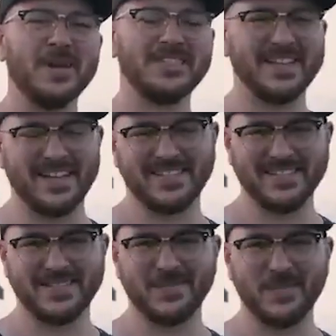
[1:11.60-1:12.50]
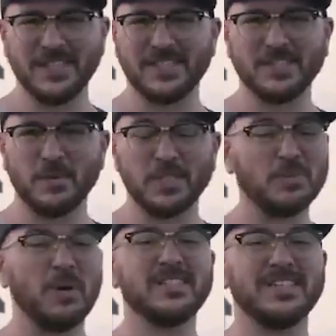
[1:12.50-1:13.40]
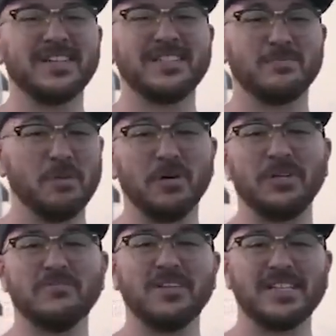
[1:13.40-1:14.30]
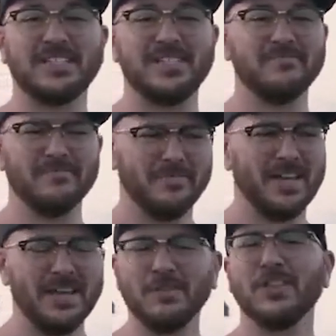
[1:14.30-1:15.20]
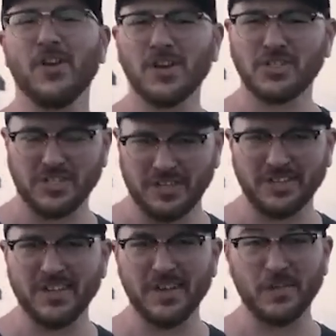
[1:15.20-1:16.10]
Tim Dodd's passion for spaceflight has not only reached many high-end science centers,